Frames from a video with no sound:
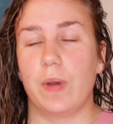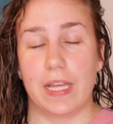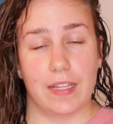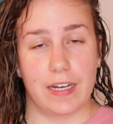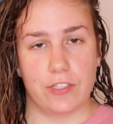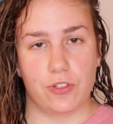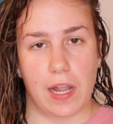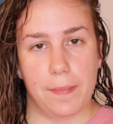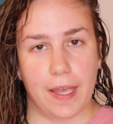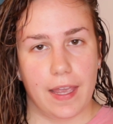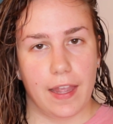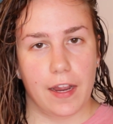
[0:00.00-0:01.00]
way that I dry
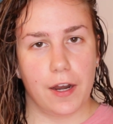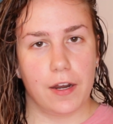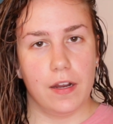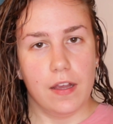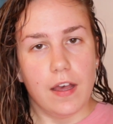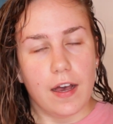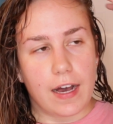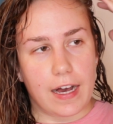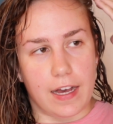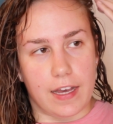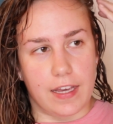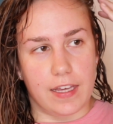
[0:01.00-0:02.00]
my hair,
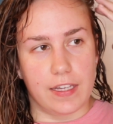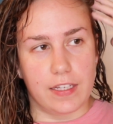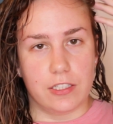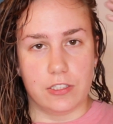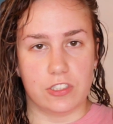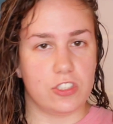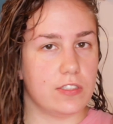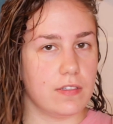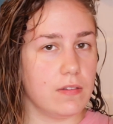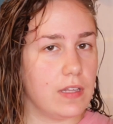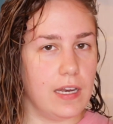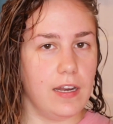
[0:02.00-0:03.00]
just
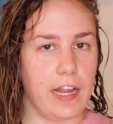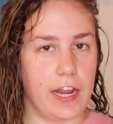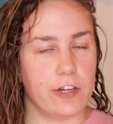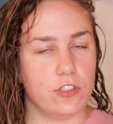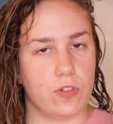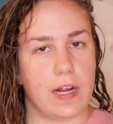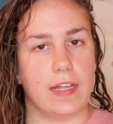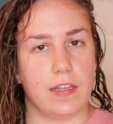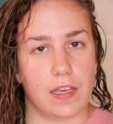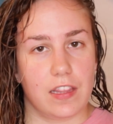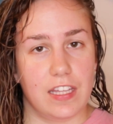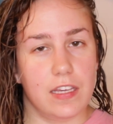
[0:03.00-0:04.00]
to let it air dry
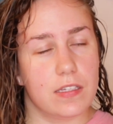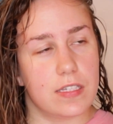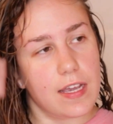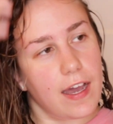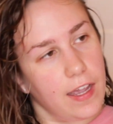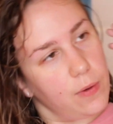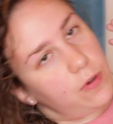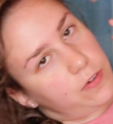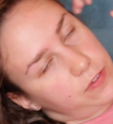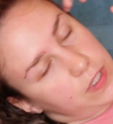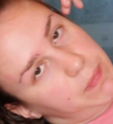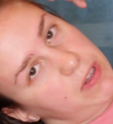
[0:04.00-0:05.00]
like this, I will
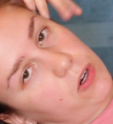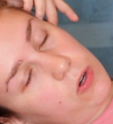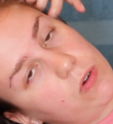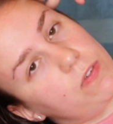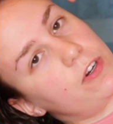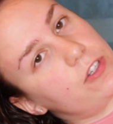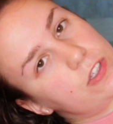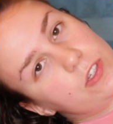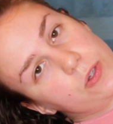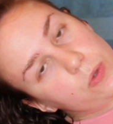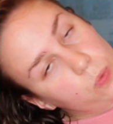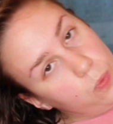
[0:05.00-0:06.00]
flip it over
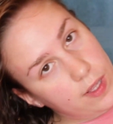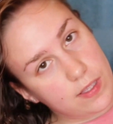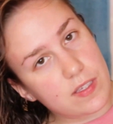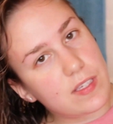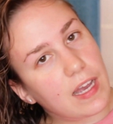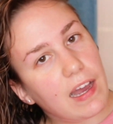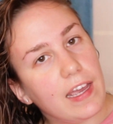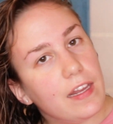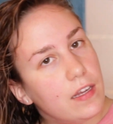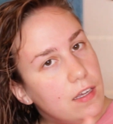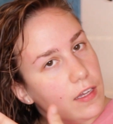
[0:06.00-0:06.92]
to one side